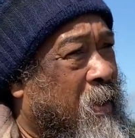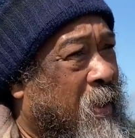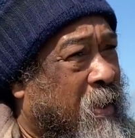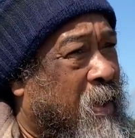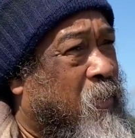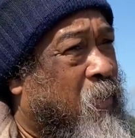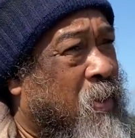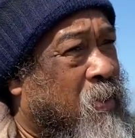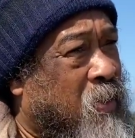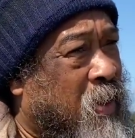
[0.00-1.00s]
get
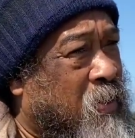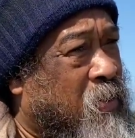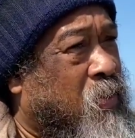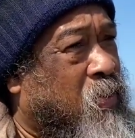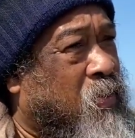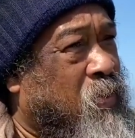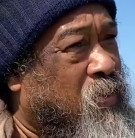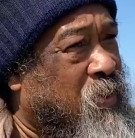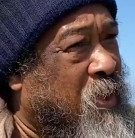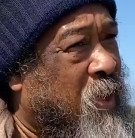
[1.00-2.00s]
everyone to
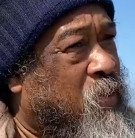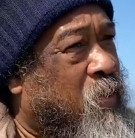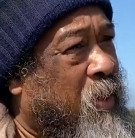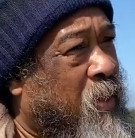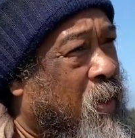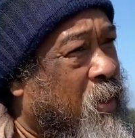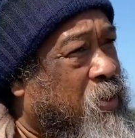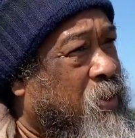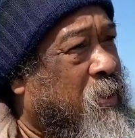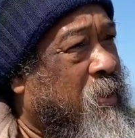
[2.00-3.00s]
see and to
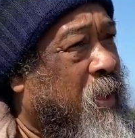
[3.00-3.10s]
acknowledge.